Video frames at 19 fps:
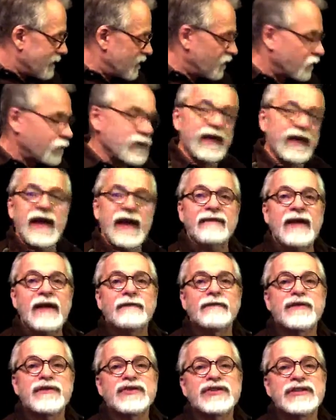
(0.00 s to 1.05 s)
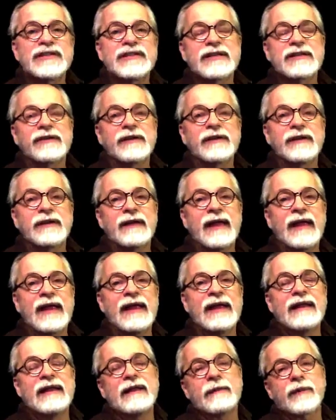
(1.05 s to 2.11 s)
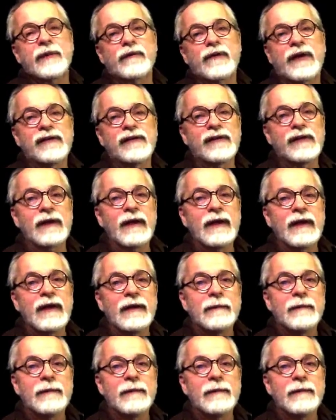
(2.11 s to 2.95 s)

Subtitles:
You just want to have that versatility that any improvising